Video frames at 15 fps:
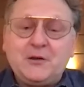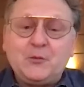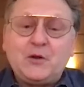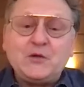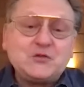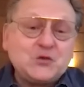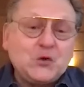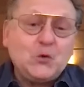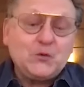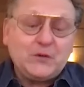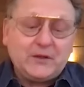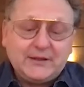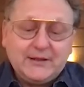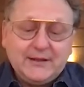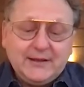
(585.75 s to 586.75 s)
and I sold
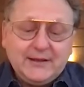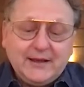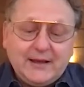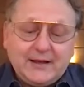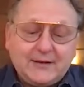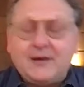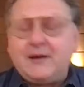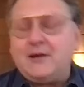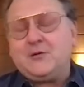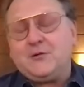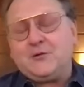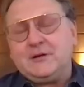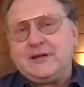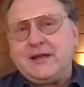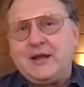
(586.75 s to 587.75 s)
it at
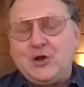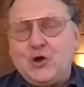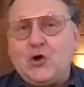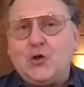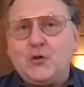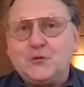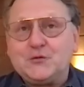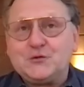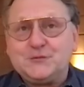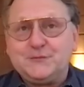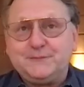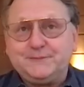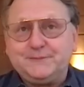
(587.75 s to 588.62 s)
110 dollars.